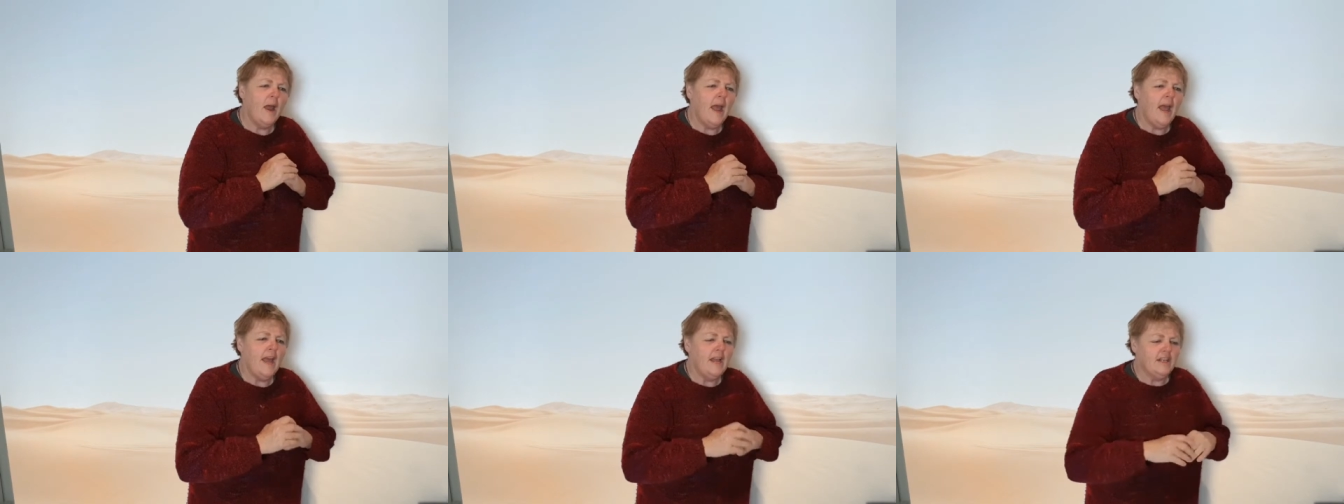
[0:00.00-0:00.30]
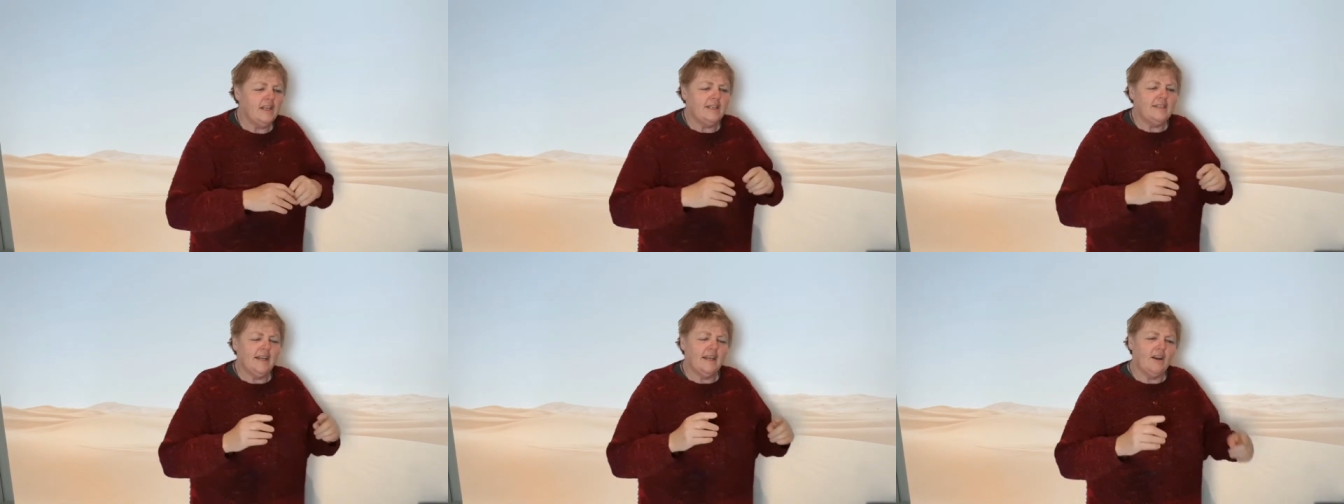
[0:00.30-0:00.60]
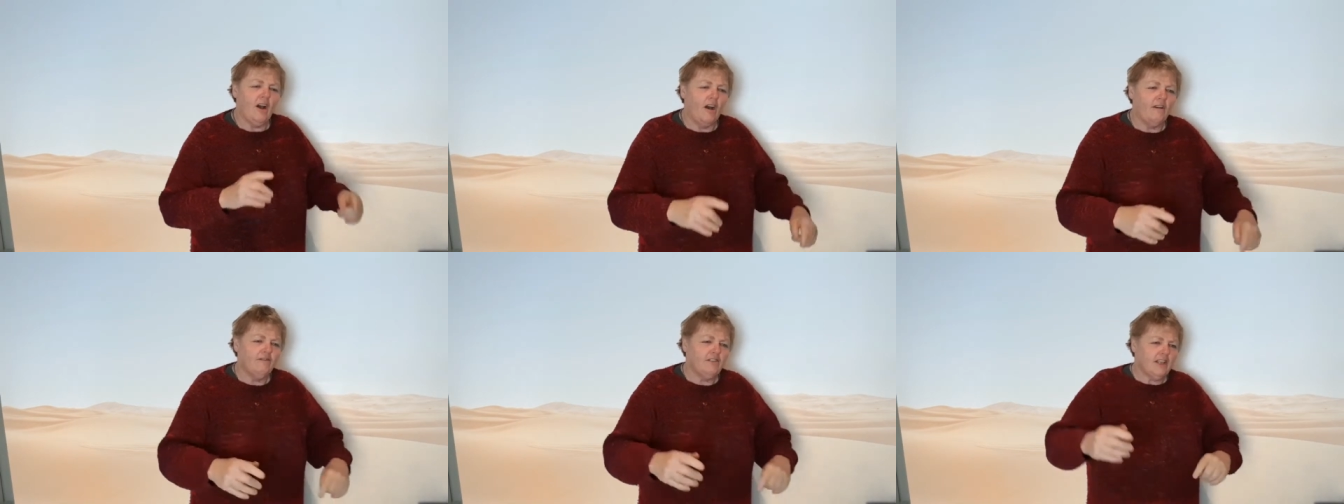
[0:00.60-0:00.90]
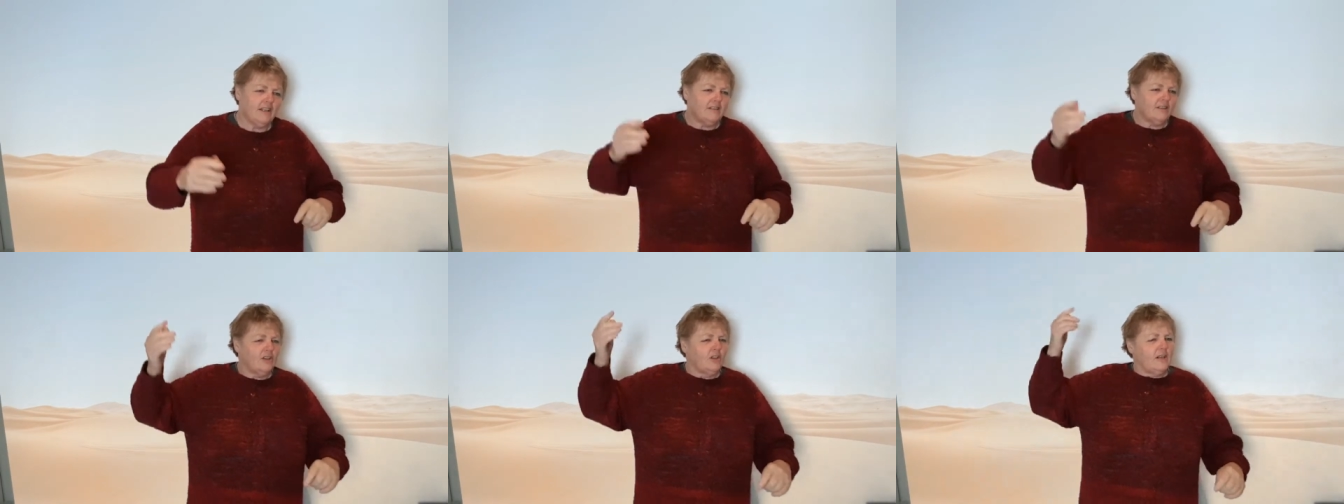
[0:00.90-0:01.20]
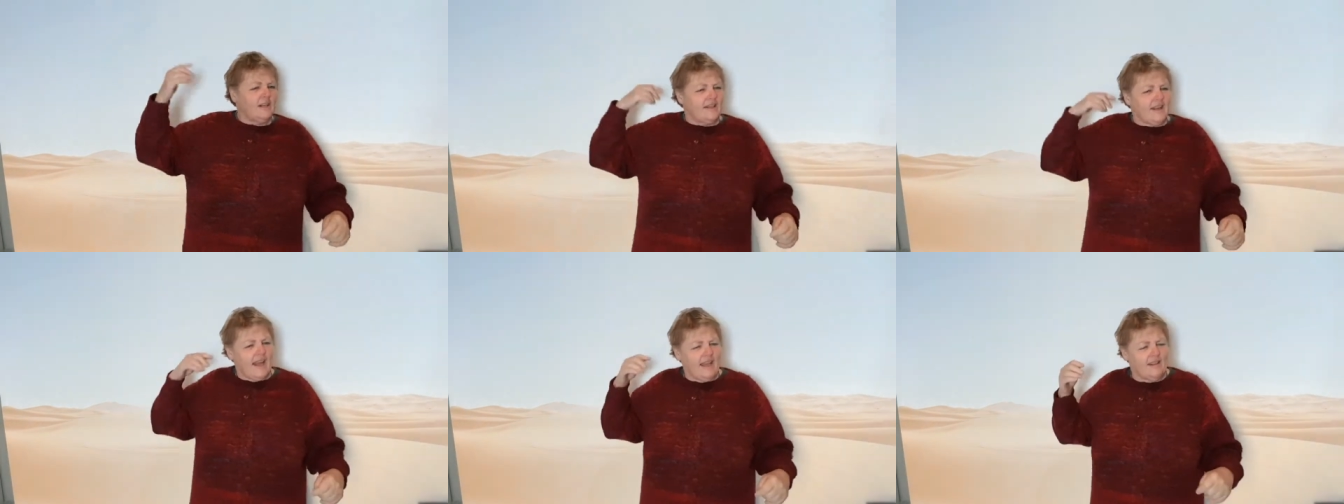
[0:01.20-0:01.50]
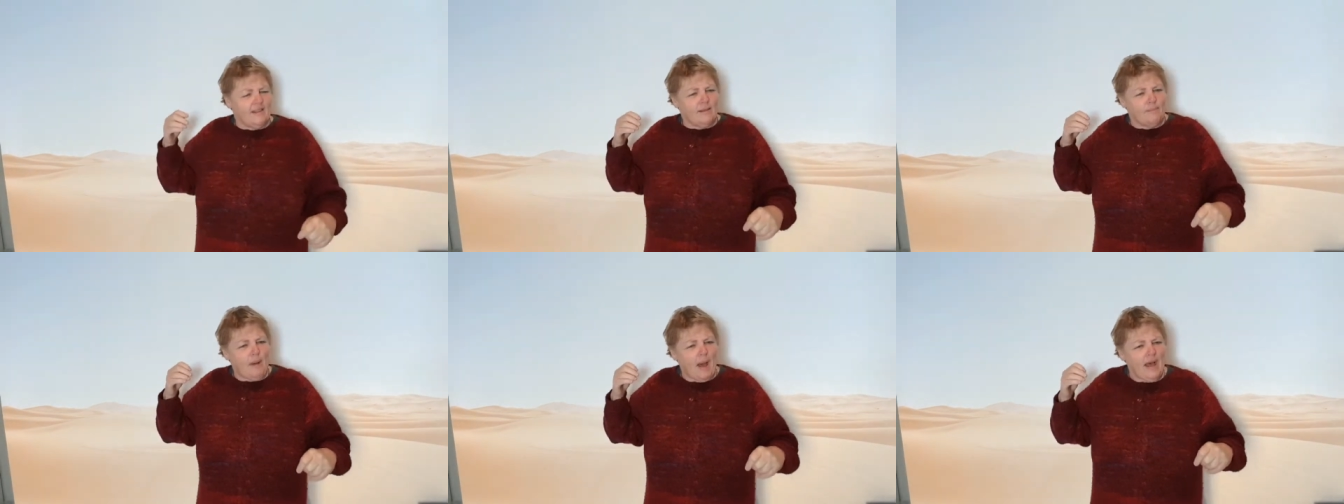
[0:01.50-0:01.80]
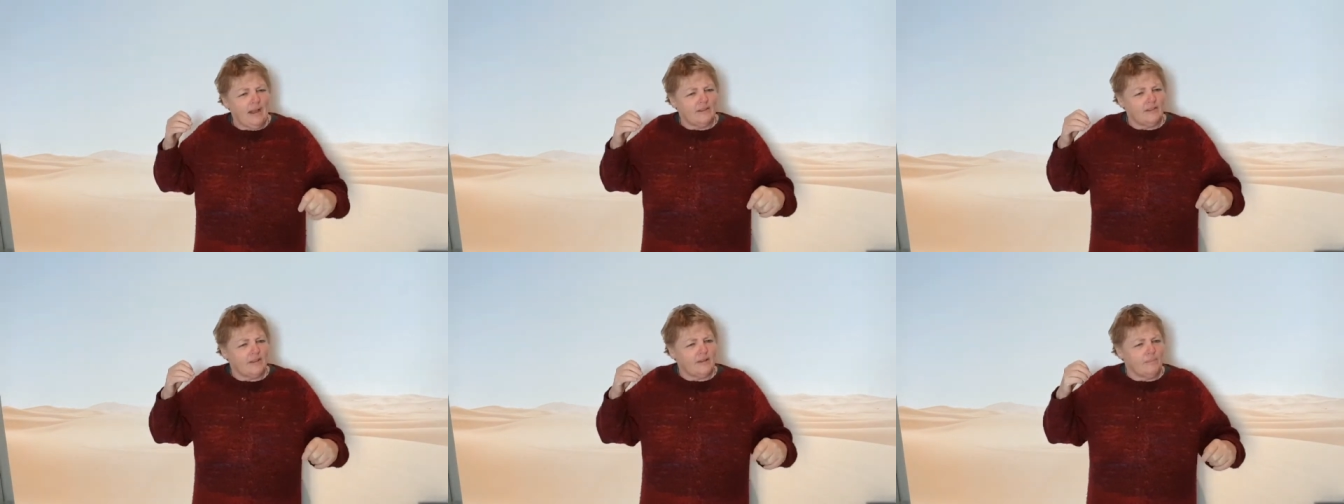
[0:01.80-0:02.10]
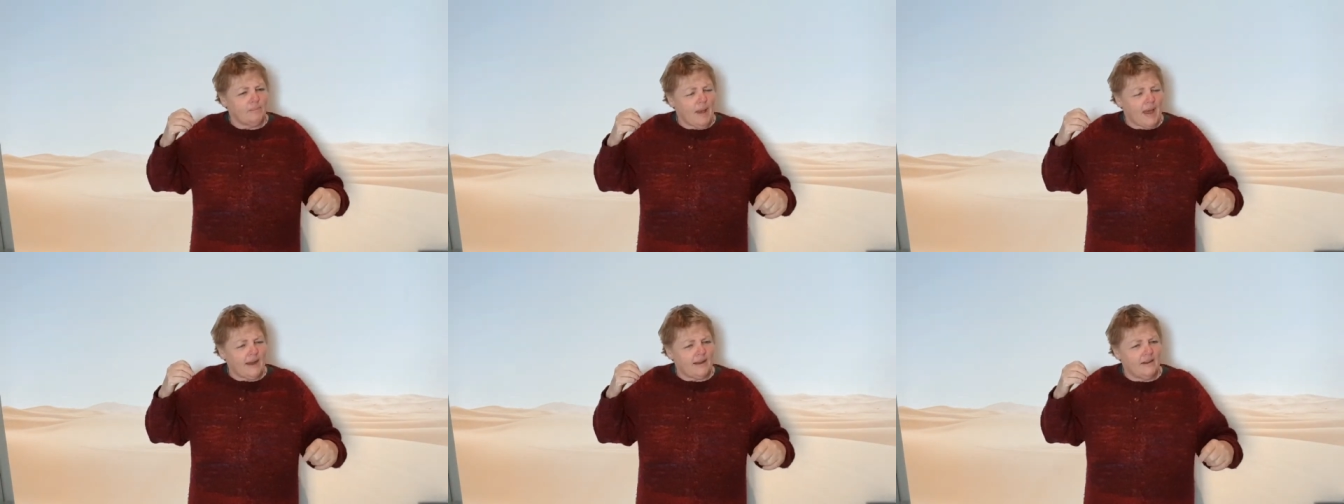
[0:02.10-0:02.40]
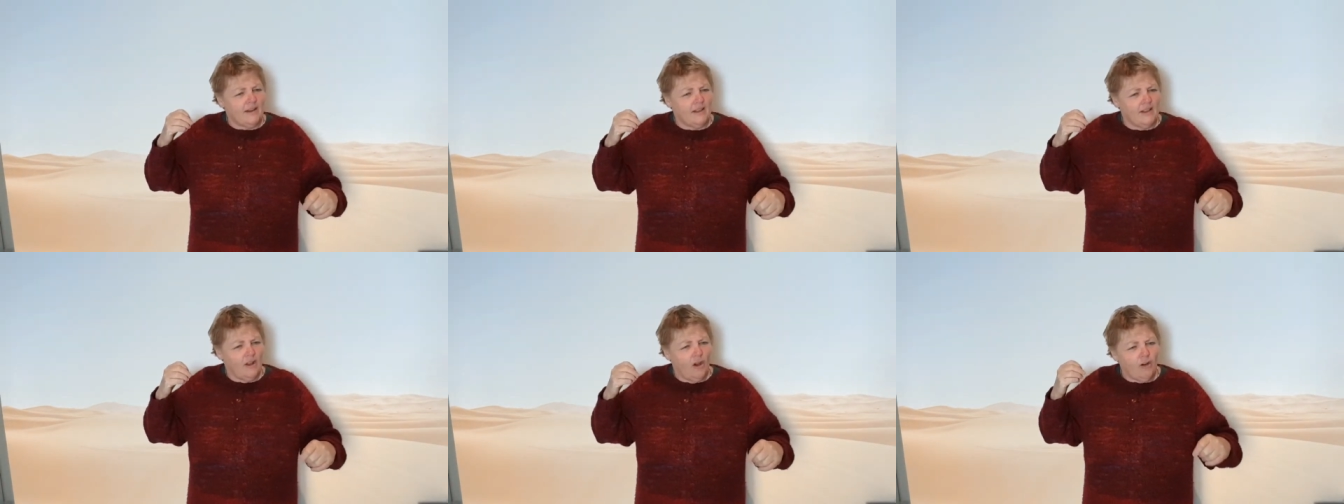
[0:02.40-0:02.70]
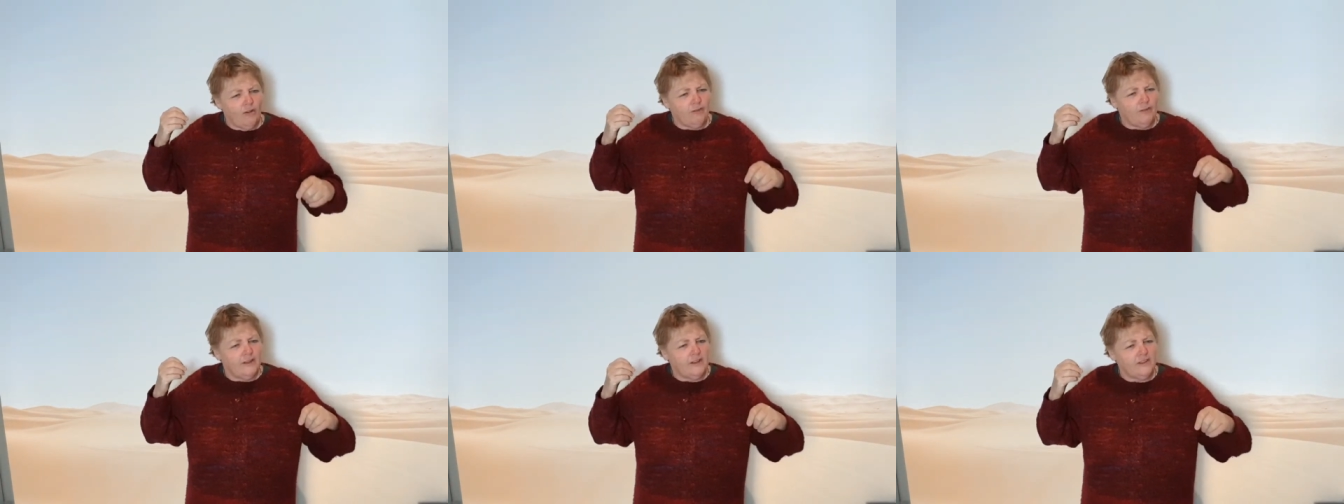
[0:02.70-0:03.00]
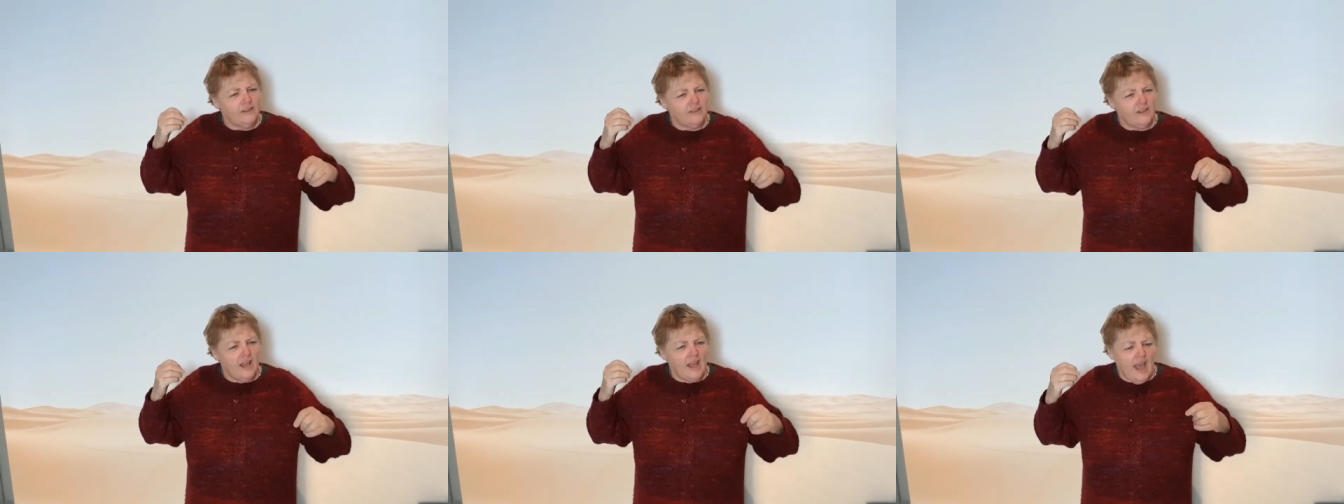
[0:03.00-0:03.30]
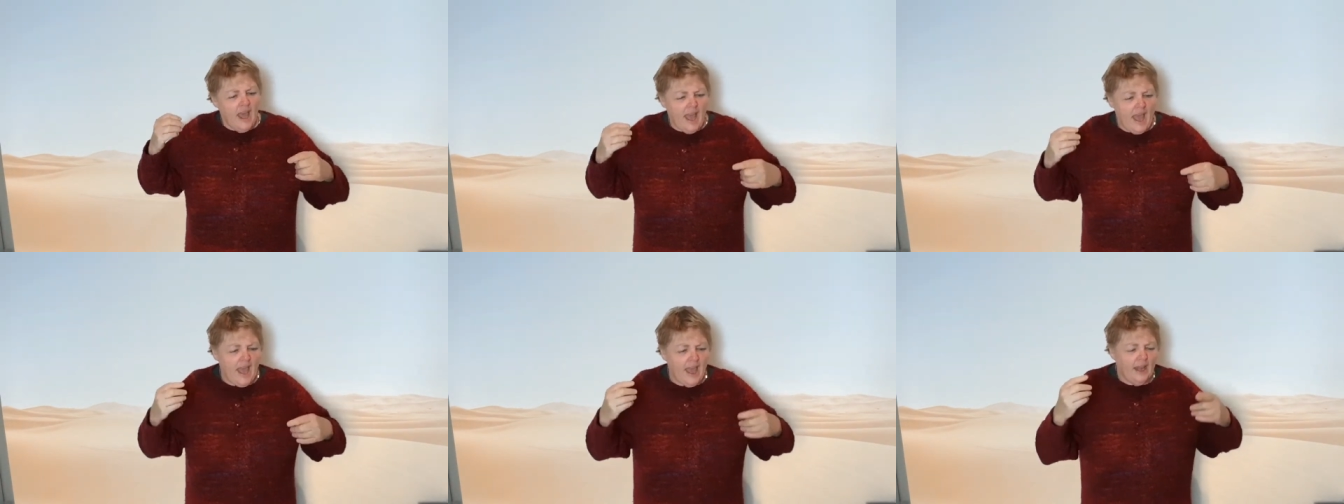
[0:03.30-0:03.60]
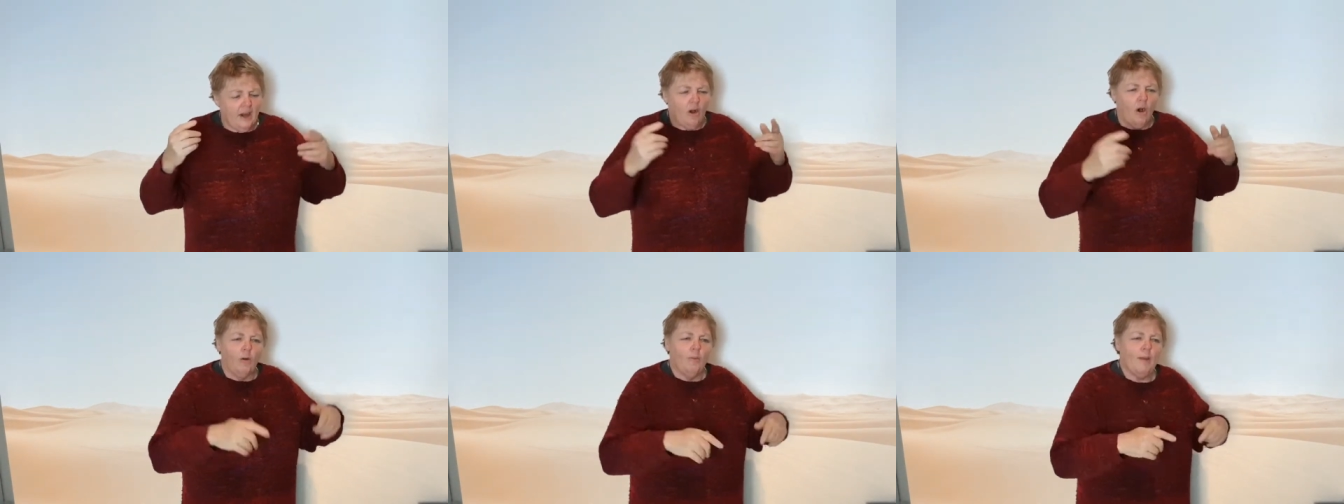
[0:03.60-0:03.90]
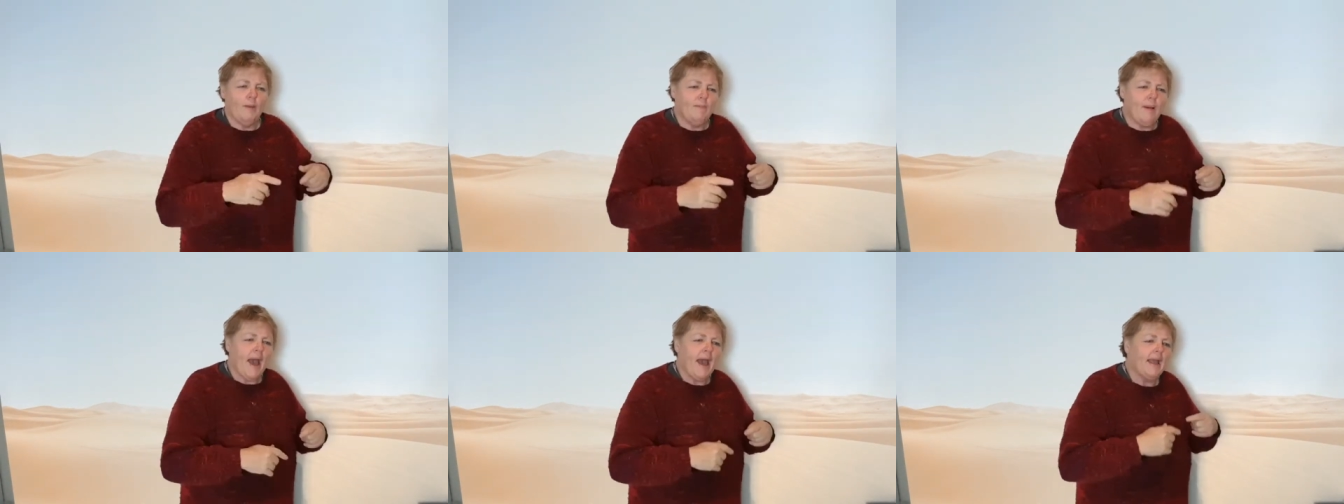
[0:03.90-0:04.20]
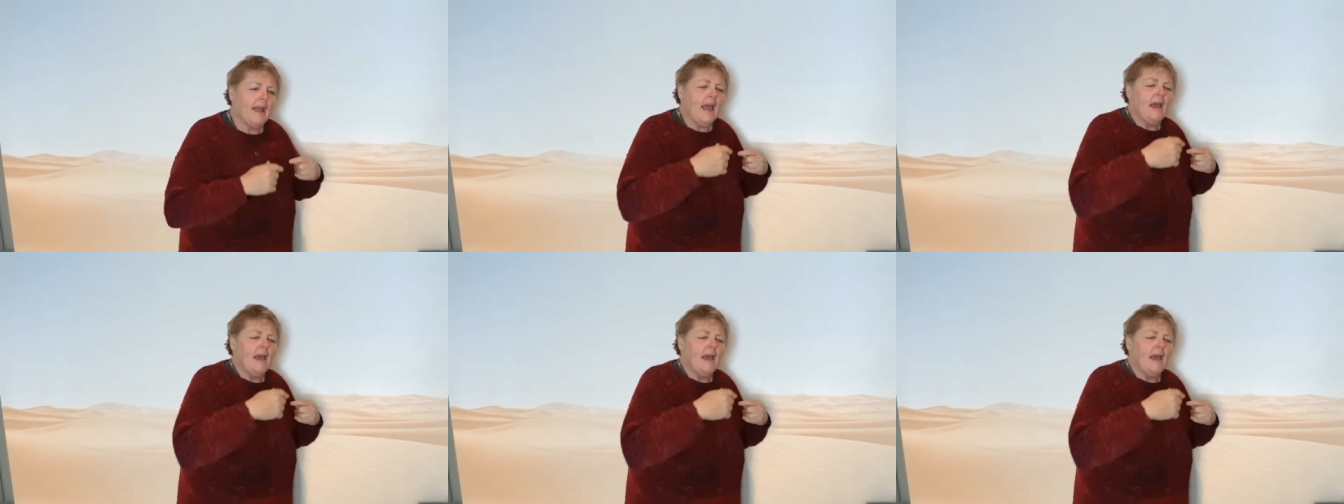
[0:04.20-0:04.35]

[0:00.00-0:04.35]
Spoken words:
She said, "I've just got to take the basket back to the office and I'll be back,